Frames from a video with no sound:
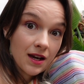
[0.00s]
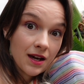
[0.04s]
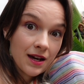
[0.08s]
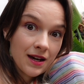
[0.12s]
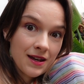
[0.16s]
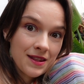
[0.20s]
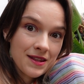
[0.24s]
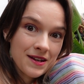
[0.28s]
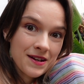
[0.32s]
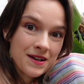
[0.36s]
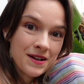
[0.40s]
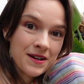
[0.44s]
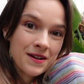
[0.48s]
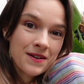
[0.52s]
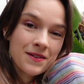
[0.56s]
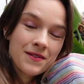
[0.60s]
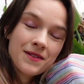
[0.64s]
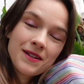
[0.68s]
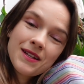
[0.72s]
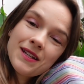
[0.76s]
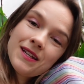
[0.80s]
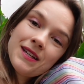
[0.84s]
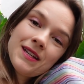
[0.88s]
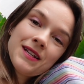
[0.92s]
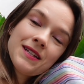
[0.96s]
Hi there,
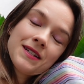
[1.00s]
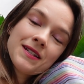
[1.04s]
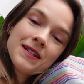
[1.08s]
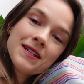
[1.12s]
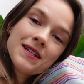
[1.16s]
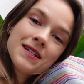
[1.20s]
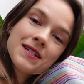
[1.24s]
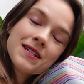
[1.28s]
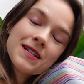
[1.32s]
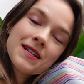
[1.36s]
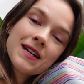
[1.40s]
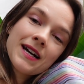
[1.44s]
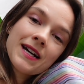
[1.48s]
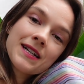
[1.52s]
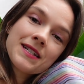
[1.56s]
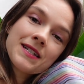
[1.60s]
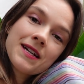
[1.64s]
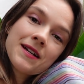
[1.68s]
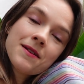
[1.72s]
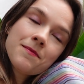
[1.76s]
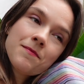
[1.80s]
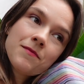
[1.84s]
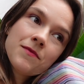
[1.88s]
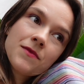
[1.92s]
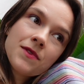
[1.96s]
it is
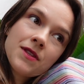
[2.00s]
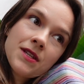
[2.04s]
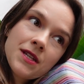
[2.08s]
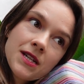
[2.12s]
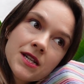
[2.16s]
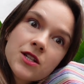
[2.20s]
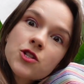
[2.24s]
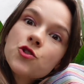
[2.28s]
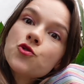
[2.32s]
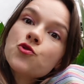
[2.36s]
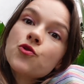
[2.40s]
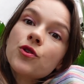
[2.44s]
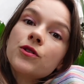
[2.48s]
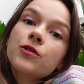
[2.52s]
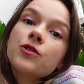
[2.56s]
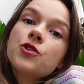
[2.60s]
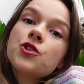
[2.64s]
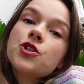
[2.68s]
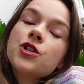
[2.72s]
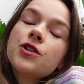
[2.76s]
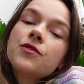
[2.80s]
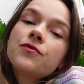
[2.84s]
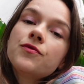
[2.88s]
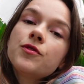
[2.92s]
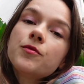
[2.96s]
Nadia, the
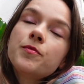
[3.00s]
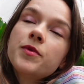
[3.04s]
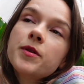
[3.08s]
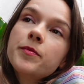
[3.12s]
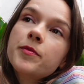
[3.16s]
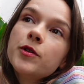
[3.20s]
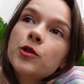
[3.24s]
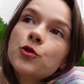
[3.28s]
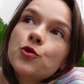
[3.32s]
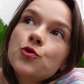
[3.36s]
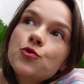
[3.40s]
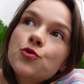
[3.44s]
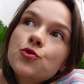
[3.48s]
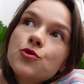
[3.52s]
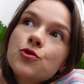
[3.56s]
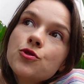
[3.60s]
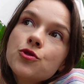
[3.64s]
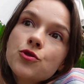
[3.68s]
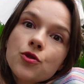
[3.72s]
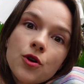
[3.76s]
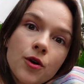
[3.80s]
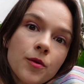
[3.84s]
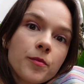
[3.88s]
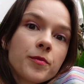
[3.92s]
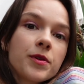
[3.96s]
astrologer for people who
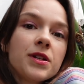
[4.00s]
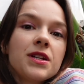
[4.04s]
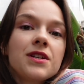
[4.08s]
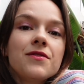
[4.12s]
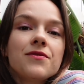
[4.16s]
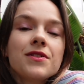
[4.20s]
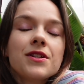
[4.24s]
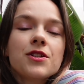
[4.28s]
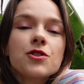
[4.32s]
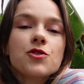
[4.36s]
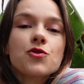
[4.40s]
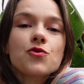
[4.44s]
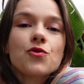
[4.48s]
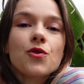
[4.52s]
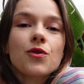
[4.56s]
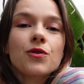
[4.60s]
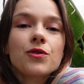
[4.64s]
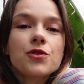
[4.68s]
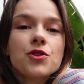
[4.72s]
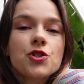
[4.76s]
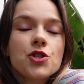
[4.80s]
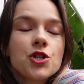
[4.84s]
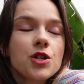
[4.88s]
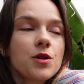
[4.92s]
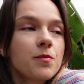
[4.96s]
don't believe in
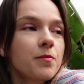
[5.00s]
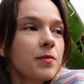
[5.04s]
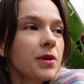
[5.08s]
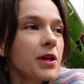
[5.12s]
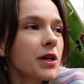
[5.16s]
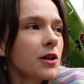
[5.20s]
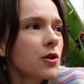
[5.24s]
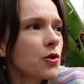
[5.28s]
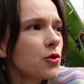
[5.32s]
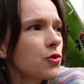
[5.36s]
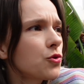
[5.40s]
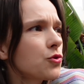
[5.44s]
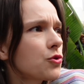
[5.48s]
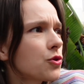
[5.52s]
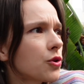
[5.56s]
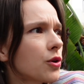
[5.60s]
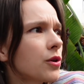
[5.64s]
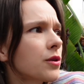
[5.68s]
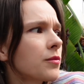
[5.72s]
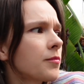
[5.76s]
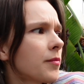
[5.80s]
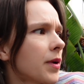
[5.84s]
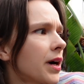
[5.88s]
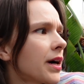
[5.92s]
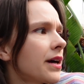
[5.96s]
astrology but who
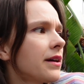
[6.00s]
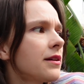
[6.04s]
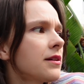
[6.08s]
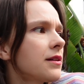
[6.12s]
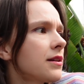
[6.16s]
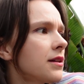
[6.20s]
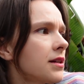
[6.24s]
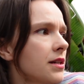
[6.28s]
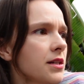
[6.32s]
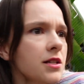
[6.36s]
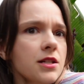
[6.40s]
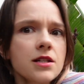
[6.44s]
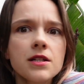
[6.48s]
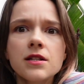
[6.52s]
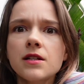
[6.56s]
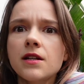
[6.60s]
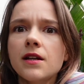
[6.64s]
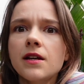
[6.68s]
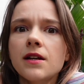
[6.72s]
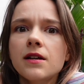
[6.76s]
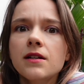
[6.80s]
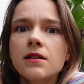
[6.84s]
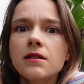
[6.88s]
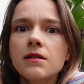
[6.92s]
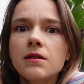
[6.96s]
don't mind
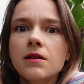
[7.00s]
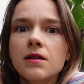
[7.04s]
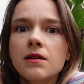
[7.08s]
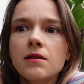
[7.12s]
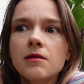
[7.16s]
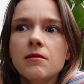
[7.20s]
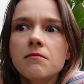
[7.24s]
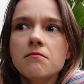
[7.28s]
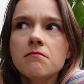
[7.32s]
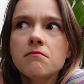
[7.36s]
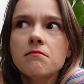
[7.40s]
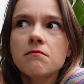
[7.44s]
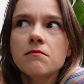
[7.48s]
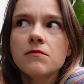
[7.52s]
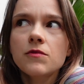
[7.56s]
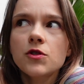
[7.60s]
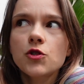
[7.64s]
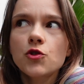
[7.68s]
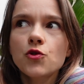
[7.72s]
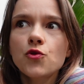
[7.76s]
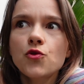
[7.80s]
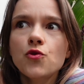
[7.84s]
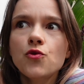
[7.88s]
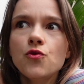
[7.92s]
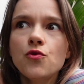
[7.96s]
listening
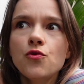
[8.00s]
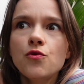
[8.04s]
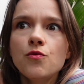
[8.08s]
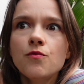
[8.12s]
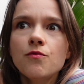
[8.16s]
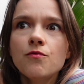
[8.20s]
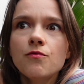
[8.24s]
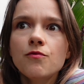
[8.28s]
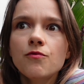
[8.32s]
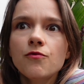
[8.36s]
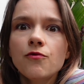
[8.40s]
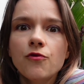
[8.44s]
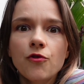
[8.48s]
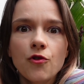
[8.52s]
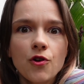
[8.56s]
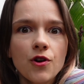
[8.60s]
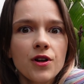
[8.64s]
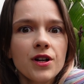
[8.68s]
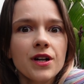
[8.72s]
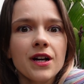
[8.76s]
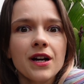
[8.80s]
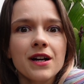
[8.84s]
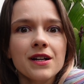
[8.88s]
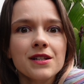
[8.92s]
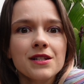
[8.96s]
to
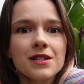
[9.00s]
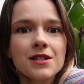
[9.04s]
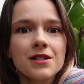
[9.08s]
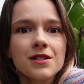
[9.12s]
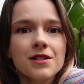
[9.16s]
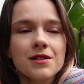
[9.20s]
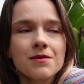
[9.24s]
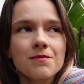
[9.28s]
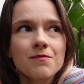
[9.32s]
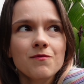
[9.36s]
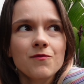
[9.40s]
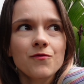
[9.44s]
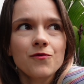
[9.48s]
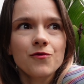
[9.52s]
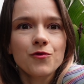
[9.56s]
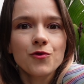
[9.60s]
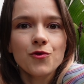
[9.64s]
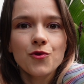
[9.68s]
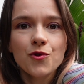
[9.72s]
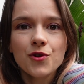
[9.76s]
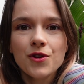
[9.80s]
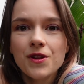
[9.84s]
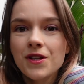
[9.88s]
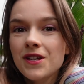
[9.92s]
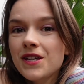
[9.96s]
forecasts
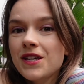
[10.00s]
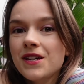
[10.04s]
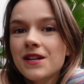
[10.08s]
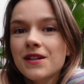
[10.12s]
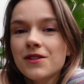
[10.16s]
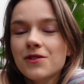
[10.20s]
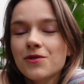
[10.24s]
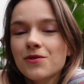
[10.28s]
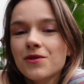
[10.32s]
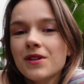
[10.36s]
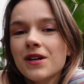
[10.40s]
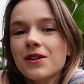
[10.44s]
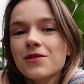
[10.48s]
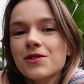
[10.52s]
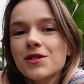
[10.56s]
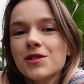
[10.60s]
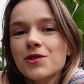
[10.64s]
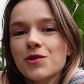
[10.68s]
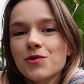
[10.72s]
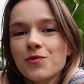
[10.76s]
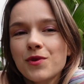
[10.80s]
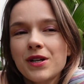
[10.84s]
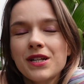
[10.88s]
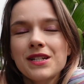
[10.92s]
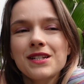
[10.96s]
for the year
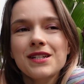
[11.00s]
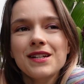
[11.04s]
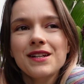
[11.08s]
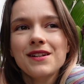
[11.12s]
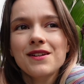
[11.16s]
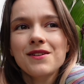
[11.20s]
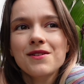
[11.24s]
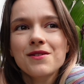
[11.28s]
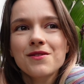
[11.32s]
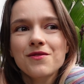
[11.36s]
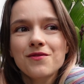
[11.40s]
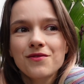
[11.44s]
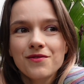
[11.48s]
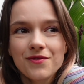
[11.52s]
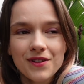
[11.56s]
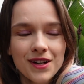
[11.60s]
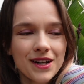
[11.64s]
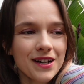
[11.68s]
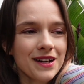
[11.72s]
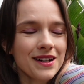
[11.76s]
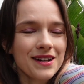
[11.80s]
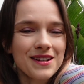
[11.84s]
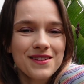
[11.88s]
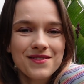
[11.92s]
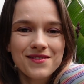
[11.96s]

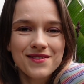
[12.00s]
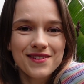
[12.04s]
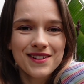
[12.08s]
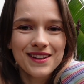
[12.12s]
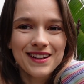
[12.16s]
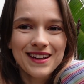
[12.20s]
2025